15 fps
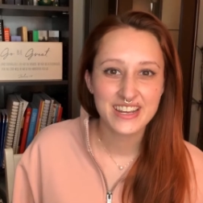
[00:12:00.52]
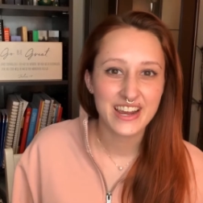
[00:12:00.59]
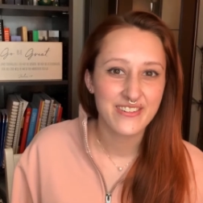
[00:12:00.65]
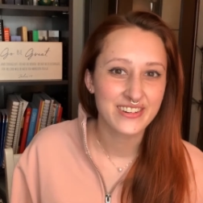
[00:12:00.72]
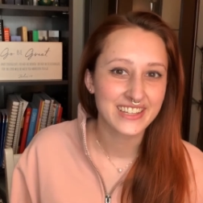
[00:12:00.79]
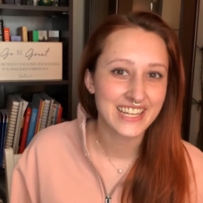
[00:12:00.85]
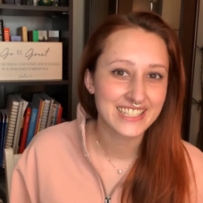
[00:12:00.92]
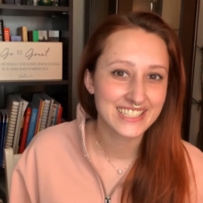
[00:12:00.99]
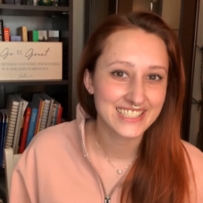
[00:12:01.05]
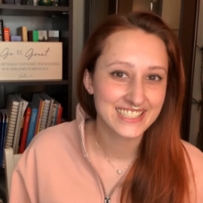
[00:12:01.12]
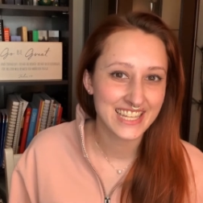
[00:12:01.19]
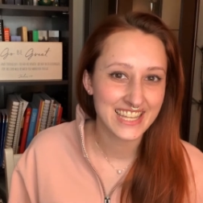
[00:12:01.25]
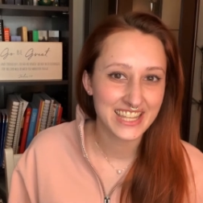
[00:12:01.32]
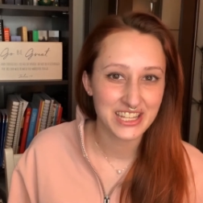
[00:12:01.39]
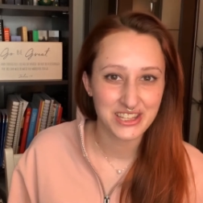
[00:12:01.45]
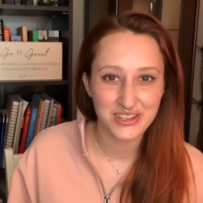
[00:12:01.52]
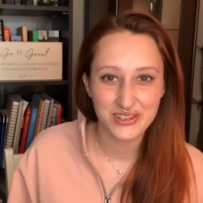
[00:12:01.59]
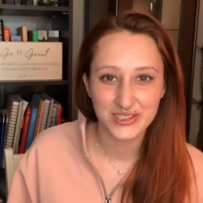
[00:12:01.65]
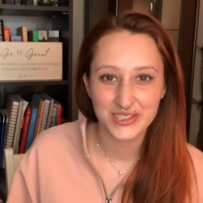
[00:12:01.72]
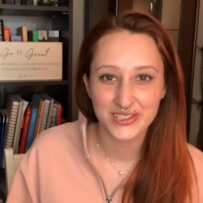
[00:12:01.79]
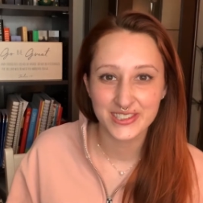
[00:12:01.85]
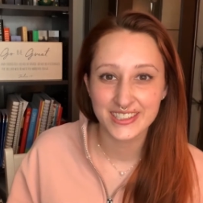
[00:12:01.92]
I would like to say that you
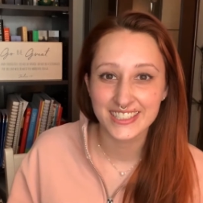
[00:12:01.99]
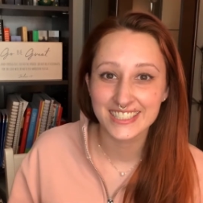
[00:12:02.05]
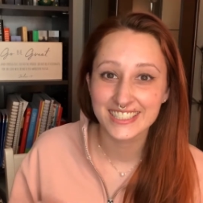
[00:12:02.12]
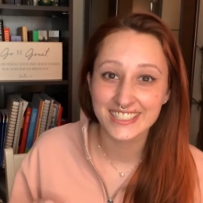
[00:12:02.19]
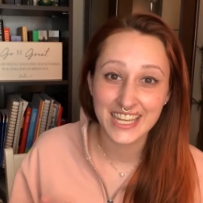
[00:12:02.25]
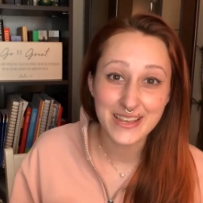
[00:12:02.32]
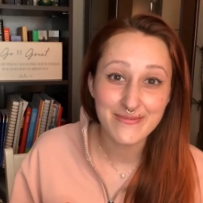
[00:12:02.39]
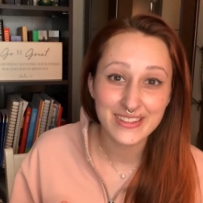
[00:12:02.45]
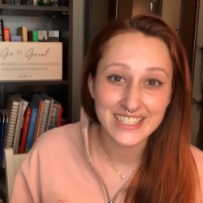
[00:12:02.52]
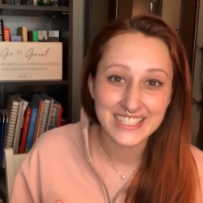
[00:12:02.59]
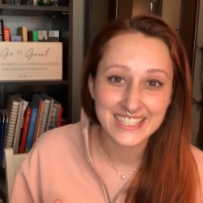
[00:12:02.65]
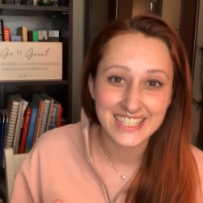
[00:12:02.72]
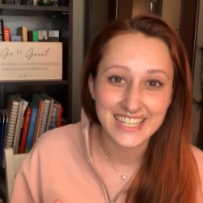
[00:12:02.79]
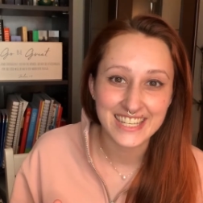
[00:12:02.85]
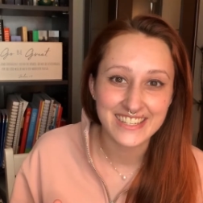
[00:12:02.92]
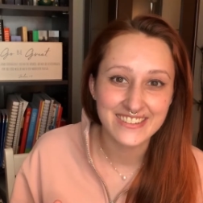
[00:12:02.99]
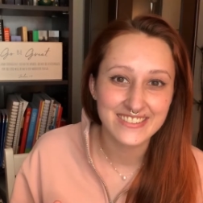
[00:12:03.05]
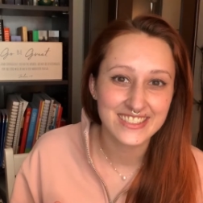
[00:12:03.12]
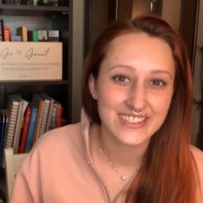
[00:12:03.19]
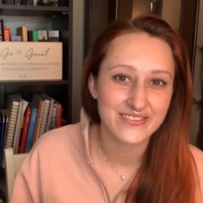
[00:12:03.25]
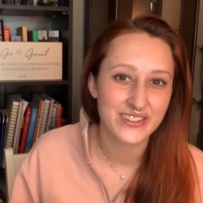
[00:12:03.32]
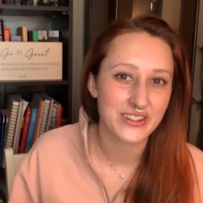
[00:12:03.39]
should shamelessly
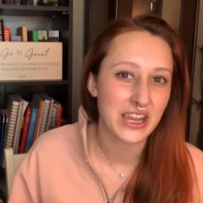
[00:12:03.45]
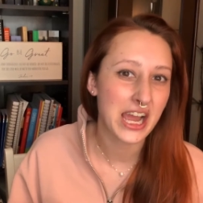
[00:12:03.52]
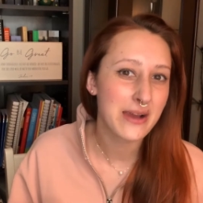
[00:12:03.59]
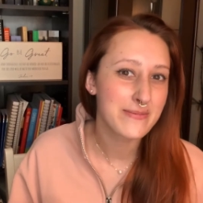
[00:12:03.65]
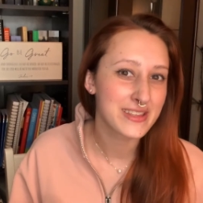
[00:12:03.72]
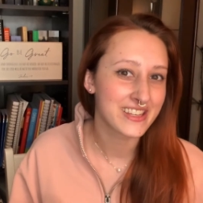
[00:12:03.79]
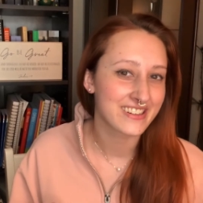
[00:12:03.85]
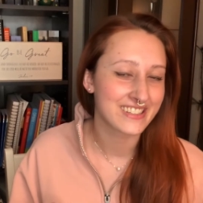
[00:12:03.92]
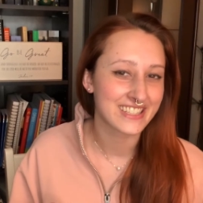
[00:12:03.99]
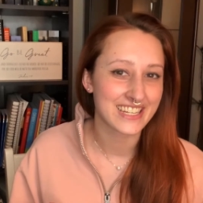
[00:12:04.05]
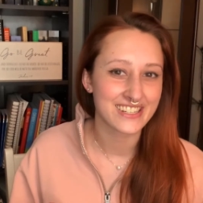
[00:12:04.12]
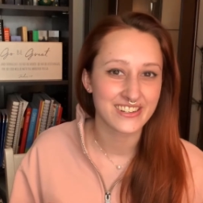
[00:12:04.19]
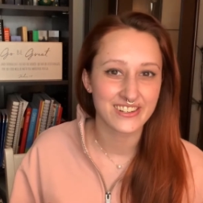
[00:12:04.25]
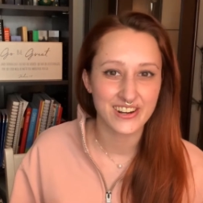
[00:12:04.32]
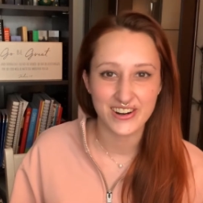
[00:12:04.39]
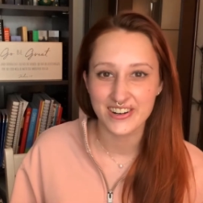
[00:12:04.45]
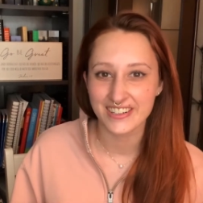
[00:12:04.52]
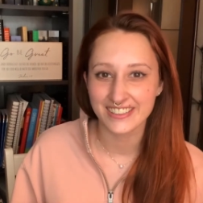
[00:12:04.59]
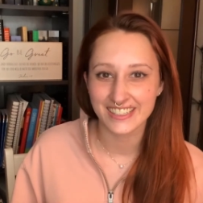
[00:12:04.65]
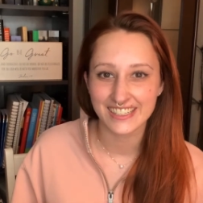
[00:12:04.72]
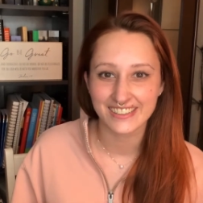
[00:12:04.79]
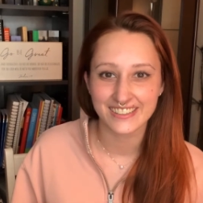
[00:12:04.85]
use the vocabulary that you're
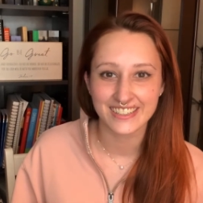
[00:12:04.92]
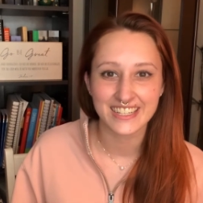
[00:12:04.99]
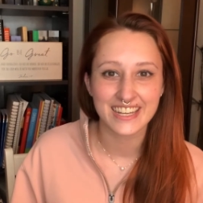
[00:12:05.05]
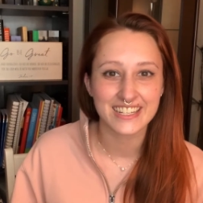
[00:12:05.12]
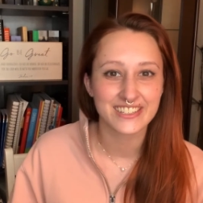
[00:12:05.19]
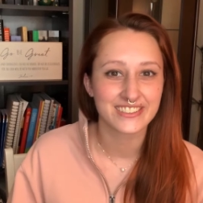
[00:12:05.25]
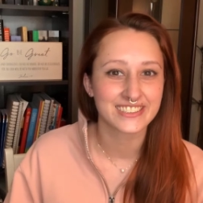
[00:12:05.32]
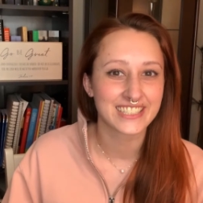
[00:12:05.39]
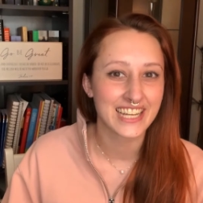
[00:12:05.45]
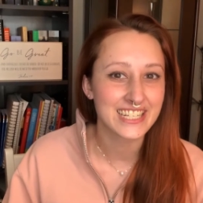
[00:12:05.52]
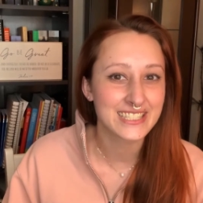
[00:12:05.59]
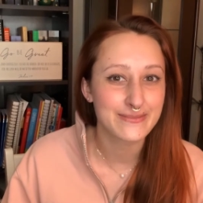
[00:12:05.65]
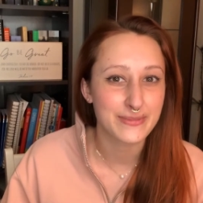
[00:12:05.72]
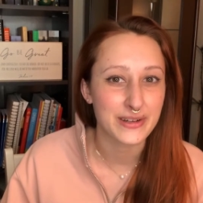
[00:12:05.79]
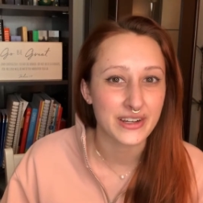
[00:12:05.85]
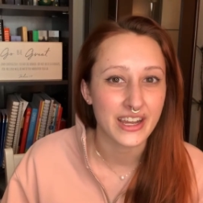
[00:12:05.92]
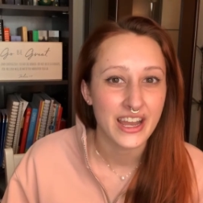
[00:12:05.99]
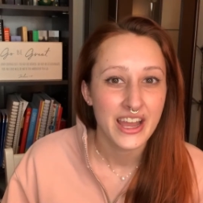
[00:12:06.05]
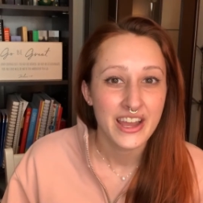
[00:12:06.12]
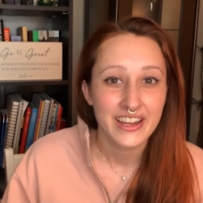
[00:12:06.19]
currently learning in your textbook.